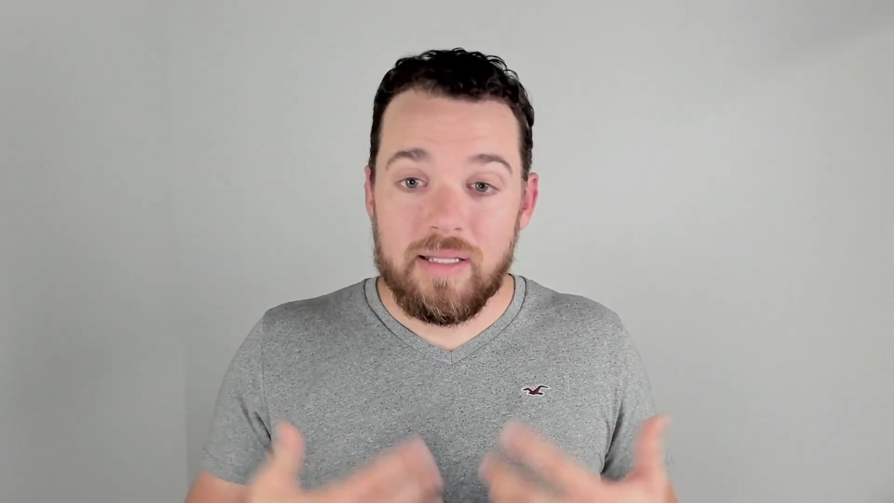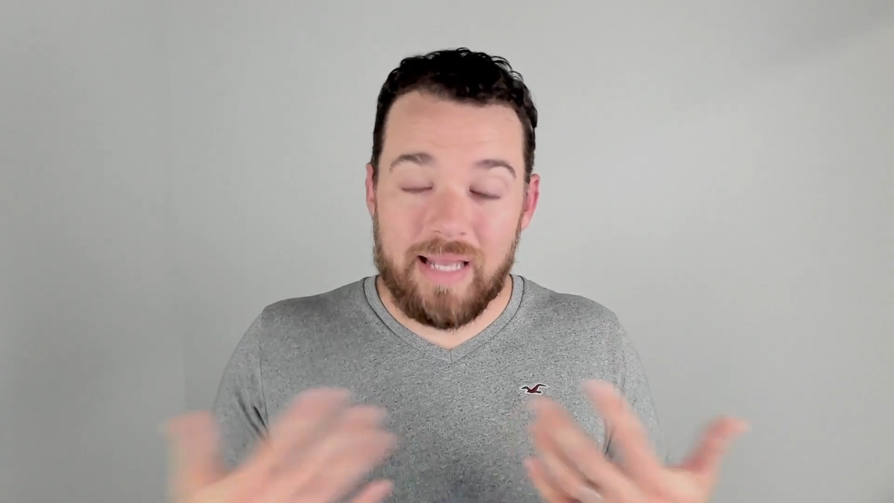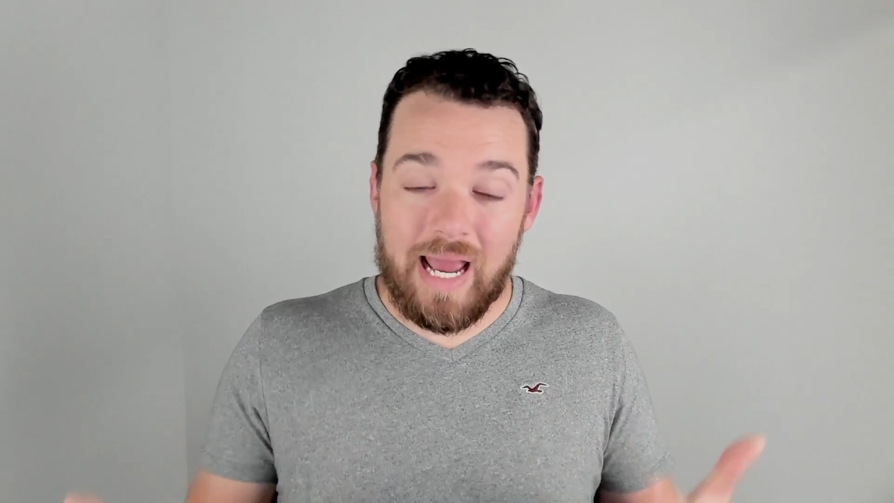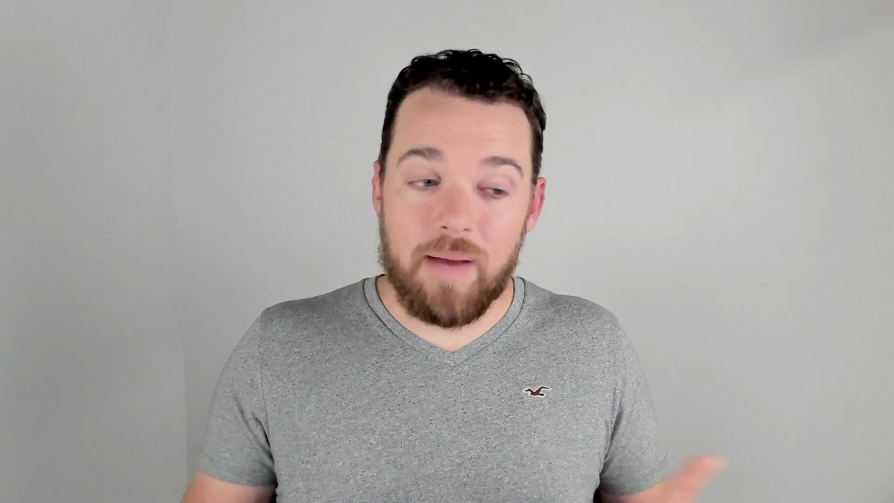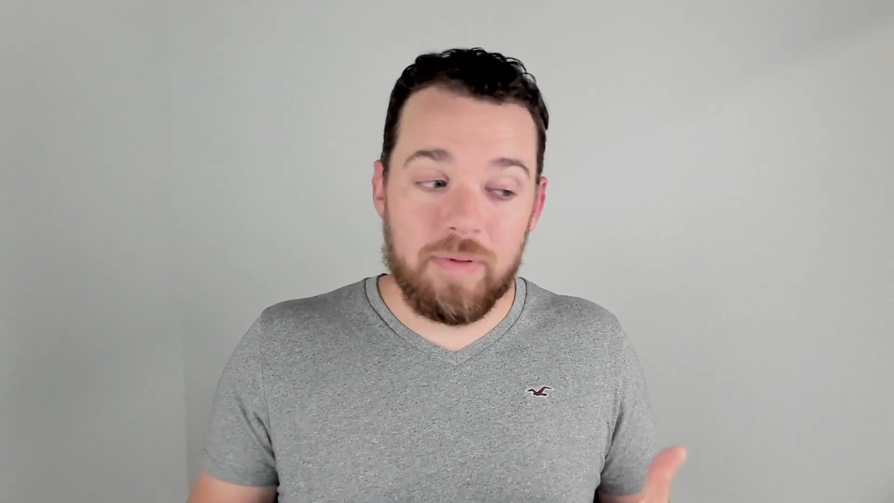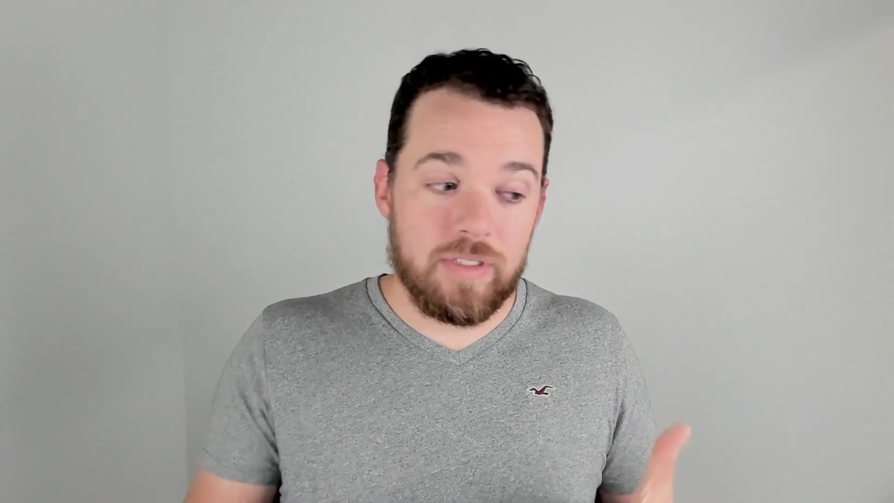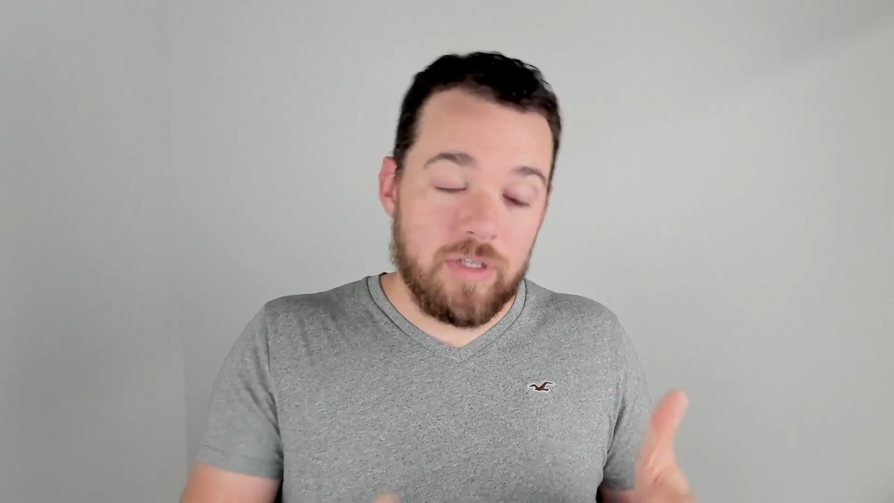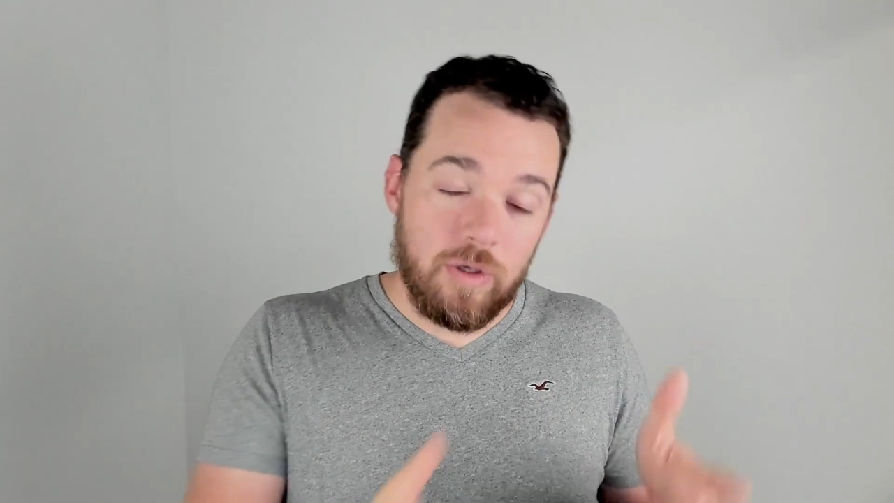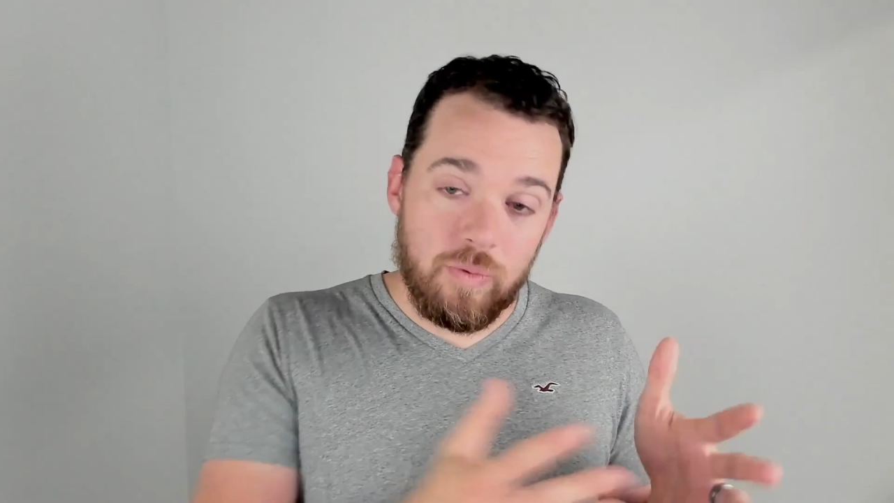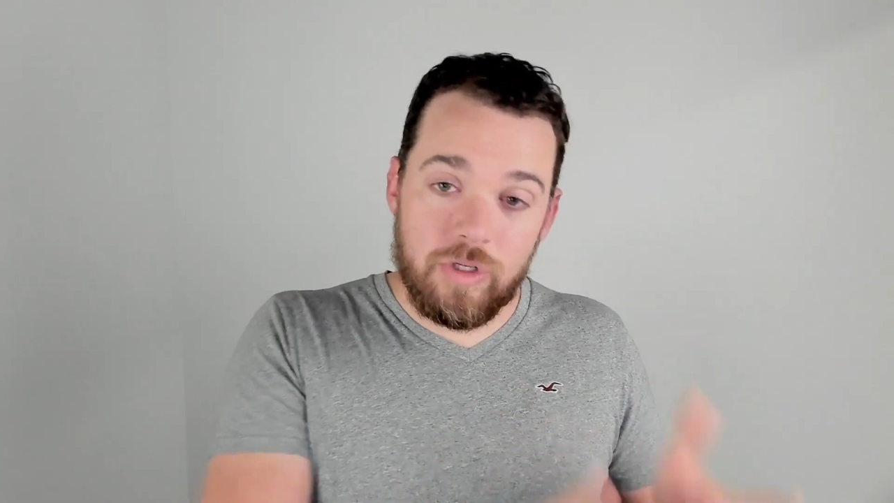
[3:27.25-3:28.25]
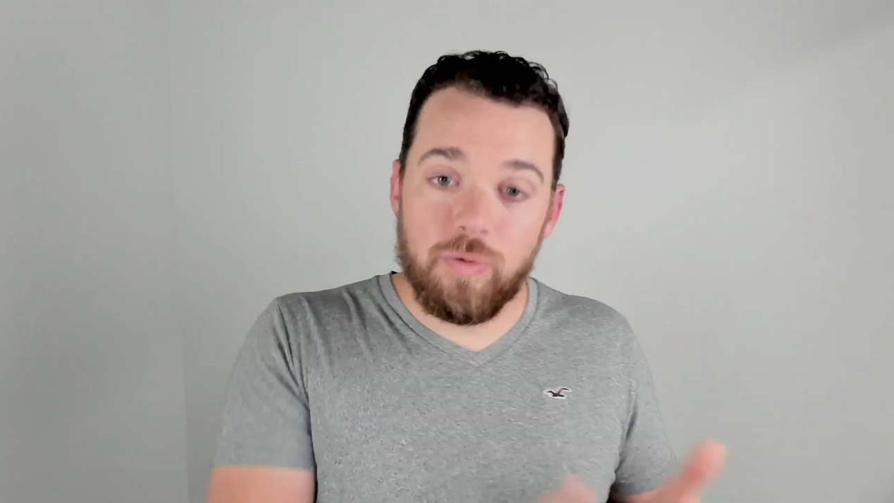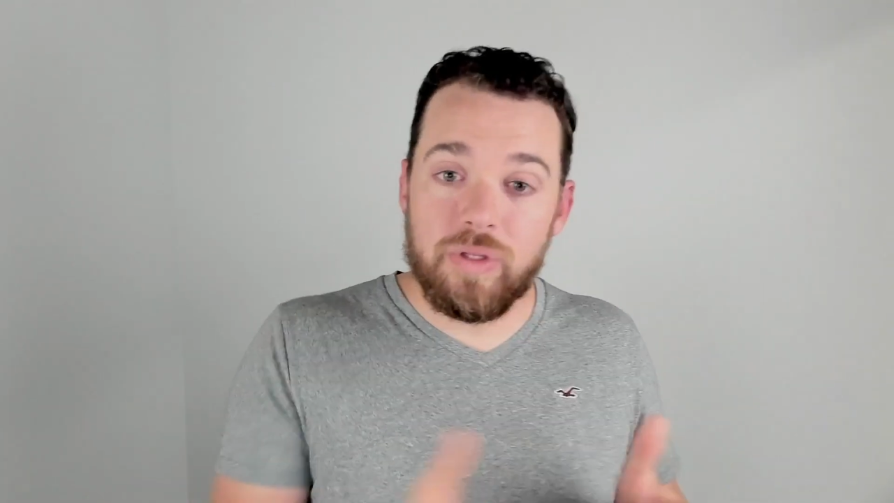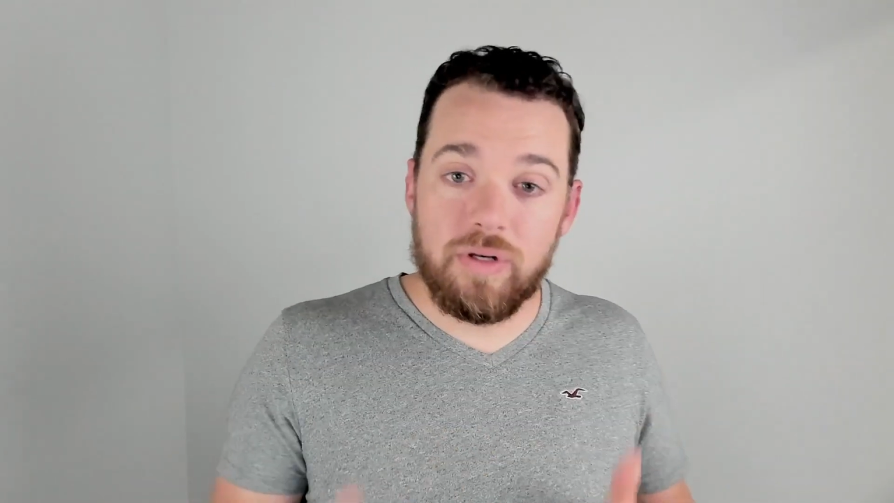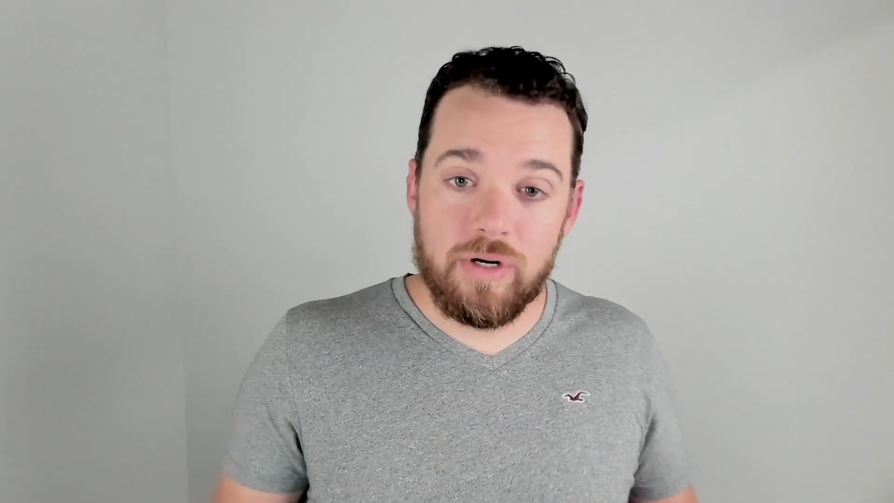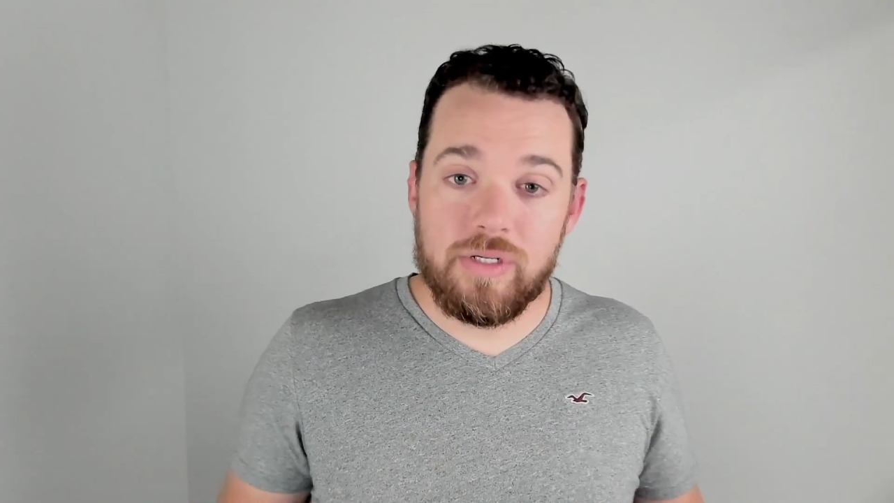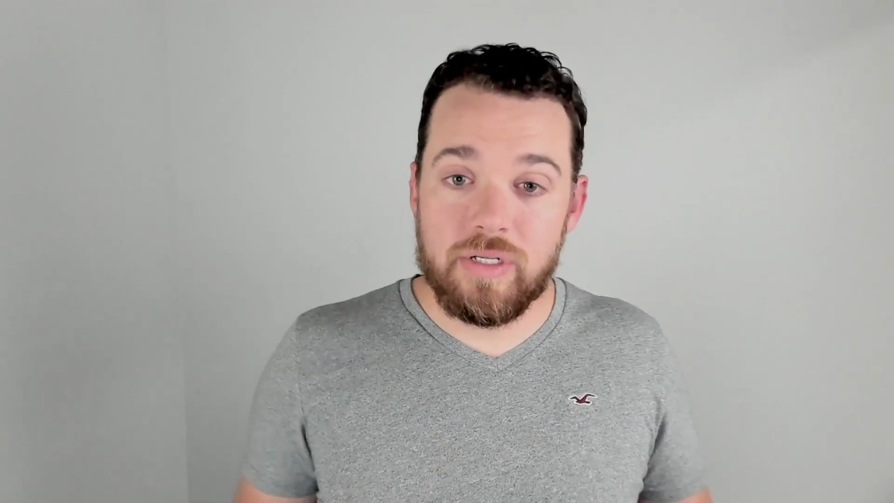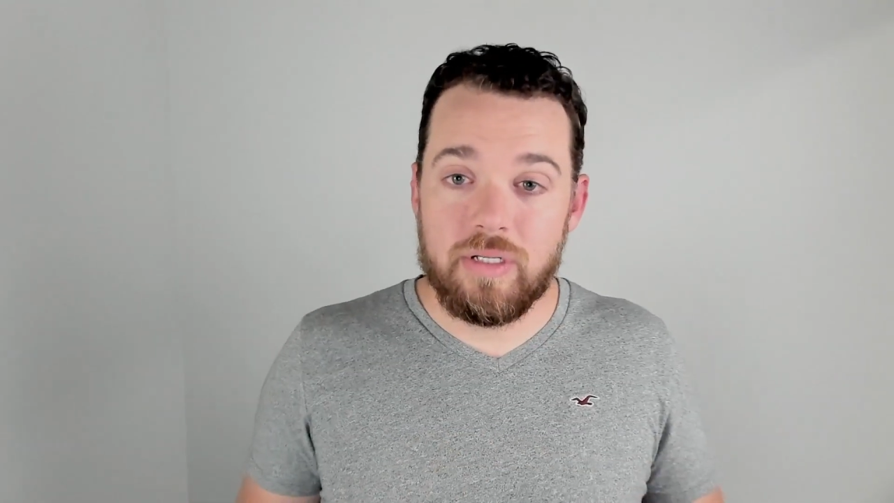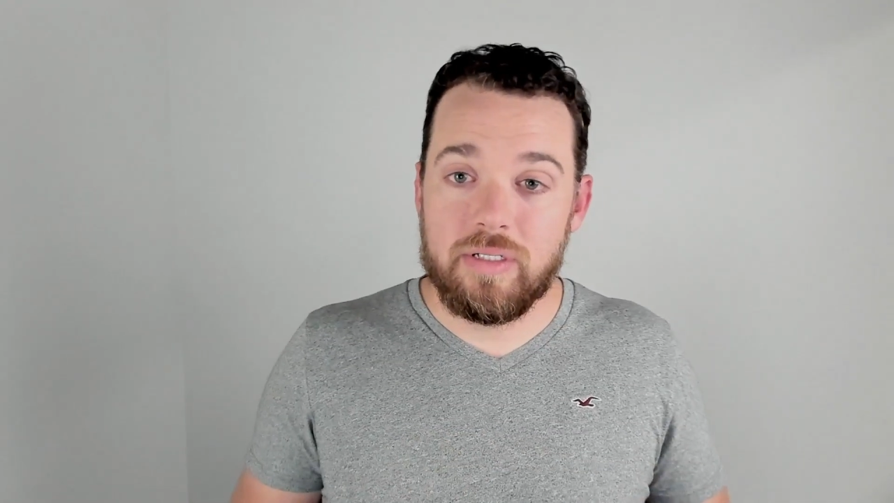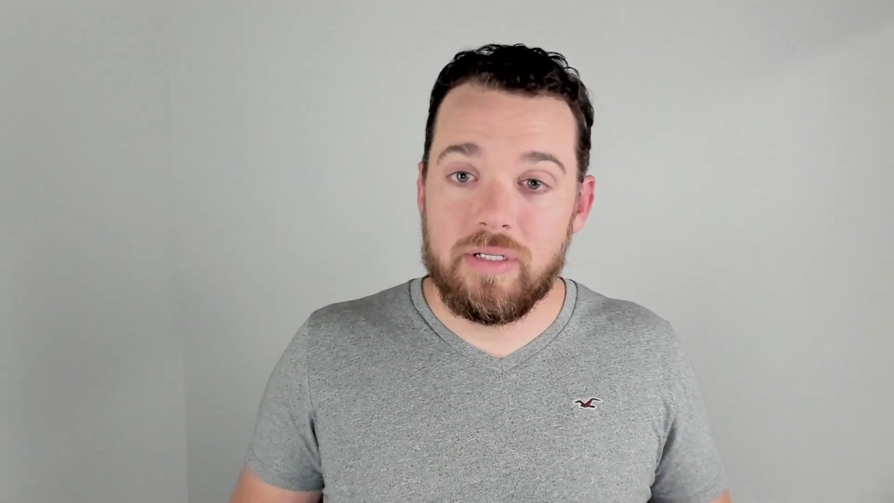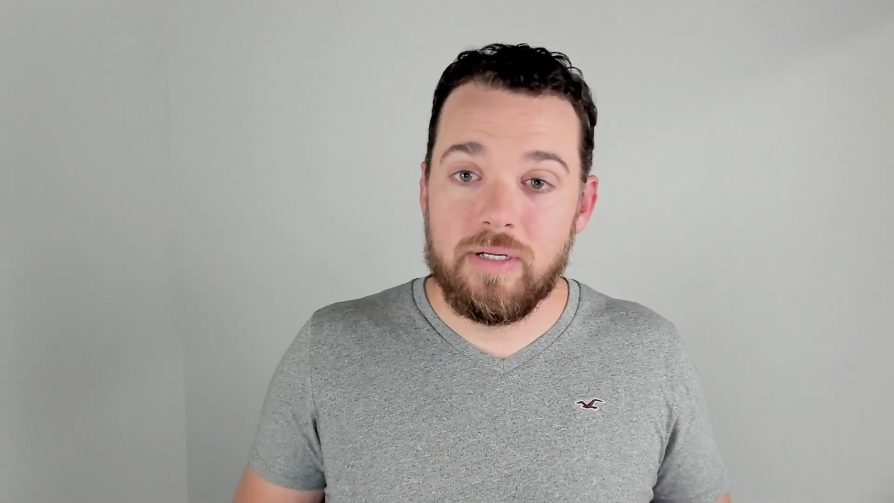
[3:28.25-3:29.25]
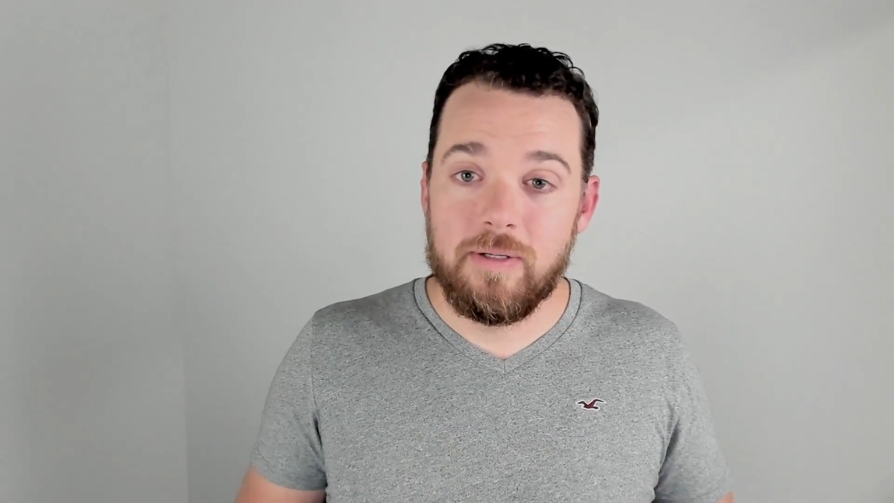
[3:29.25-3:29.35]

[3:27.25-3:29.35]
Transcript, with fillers: that happens when you're with a narcissist.